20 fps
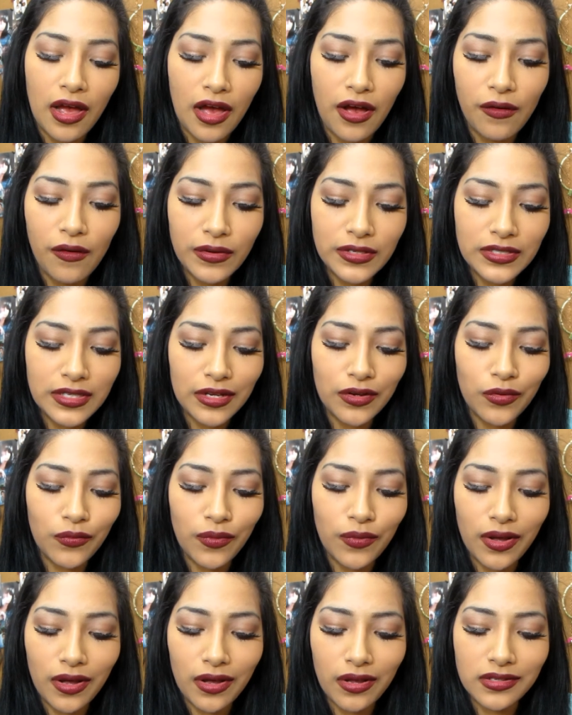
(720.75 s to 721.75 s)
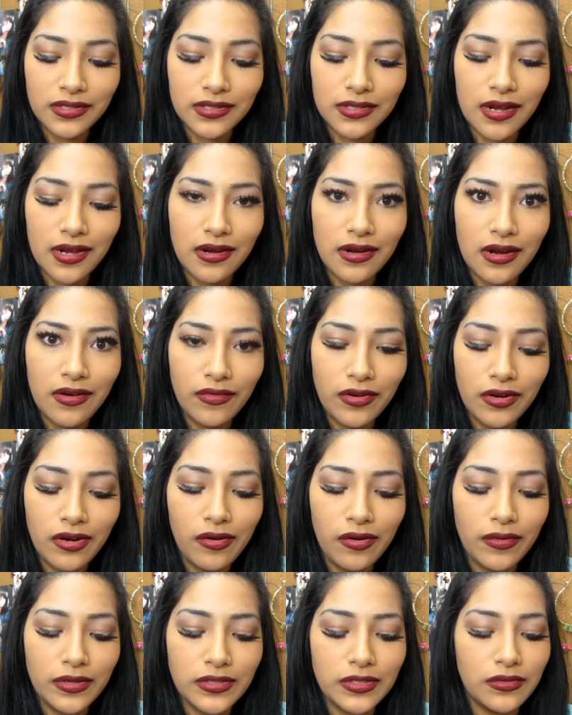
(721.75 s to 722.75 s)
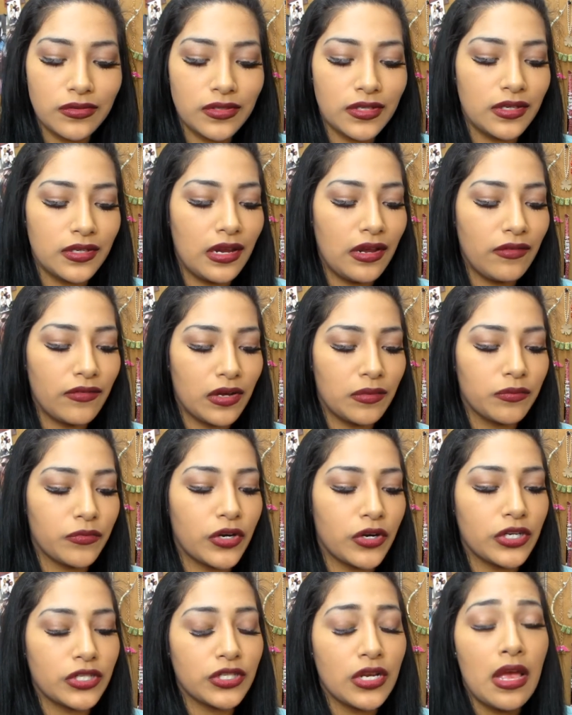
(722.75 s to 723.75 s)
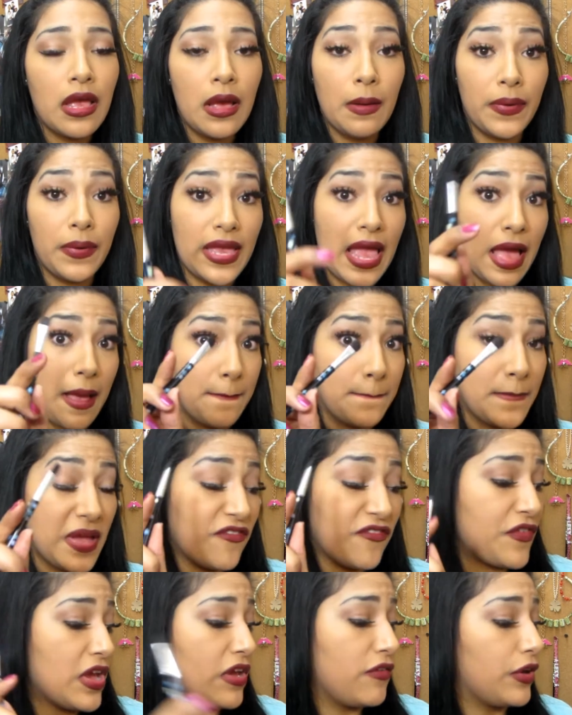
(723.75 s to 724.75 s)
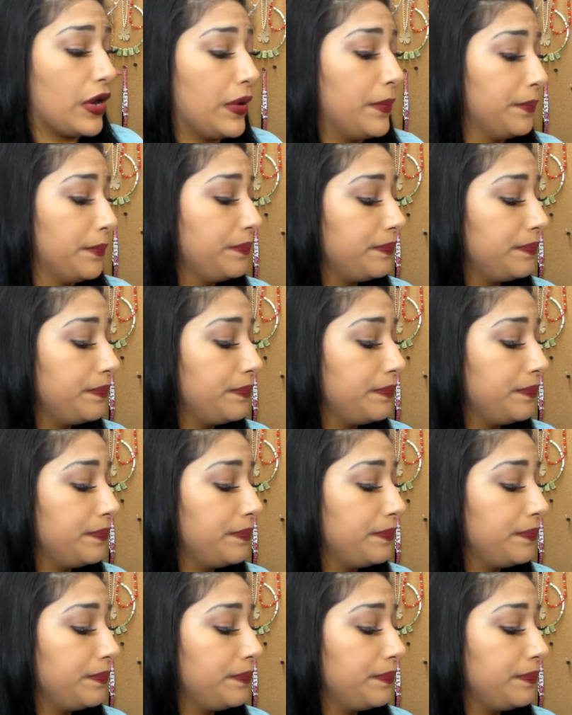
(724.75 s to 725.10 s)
I was like, what? I never knew I was using an Avon brush. But yeah, my favorite.